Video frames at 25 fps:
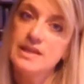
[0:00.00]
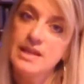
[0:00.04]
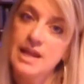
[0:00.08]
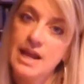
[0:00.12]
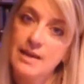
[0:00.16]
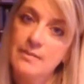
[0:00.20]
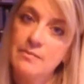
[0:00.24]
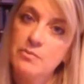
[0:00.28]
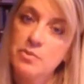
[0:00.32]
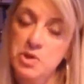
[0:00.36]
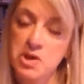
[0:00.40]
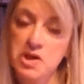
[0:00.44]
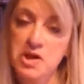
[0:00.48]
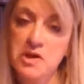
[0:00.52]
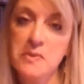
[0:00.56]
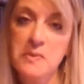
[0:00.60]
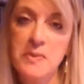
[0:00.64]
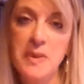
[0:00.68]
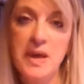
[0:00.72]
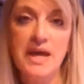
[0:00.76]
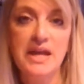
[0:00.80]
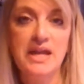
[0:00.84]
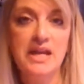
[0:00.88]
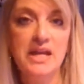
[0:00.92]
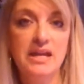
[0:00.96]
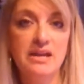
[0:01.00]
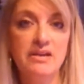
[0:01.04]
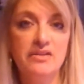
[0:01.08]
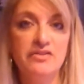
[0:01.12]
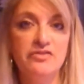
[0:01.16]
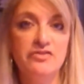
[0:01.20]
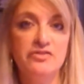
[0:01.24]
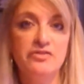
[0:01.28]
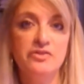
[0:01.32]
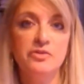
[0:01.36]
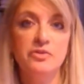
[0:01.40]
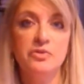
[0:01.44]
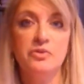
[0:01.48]
today more competitive
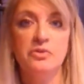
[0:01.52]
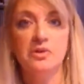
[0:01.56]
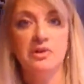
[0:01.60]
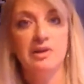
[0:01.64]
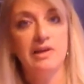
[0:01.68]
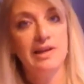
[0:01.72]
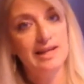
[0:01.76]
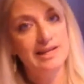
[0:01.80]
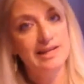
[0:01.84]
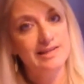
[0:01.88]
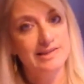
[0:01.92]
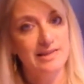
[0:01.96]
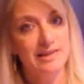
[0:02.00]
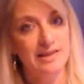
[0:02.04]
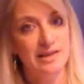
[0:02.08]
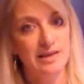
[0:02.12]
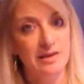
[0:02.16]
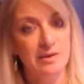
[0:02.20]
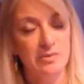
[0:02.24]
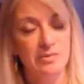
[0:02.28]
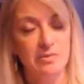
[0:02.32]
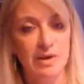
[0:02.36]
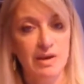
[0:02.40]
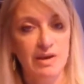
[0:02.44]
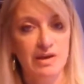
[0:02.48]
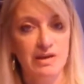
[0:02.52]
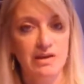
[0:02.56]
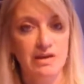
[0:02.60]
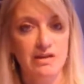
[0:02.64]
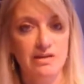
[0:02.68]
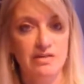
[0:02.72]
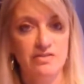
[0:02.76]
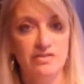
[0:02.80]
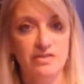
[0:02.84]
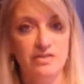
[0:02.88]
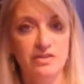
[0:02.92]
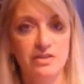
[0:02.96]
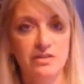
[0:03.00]
or less than
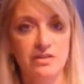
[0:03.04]
competitive?